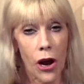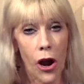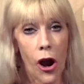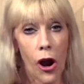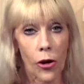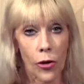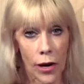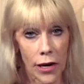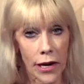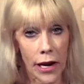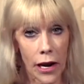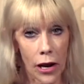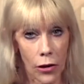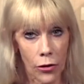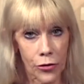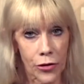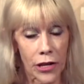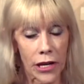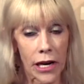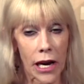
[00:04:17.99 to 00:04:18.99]
are
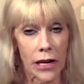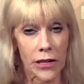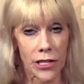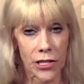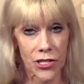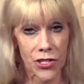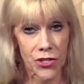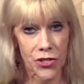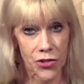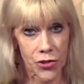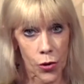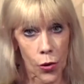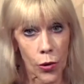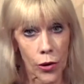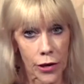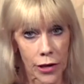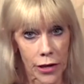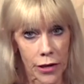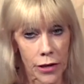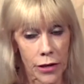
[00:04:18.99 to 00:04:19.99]
unhealthy and
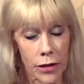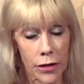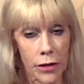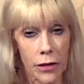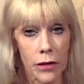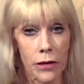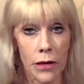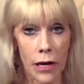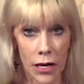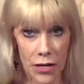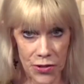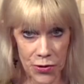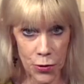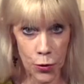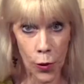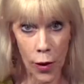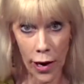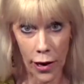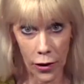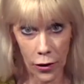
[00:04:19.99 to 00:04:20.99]
distorted as
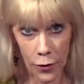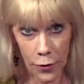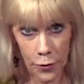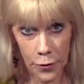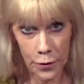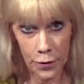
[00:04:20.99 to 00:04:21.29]
well.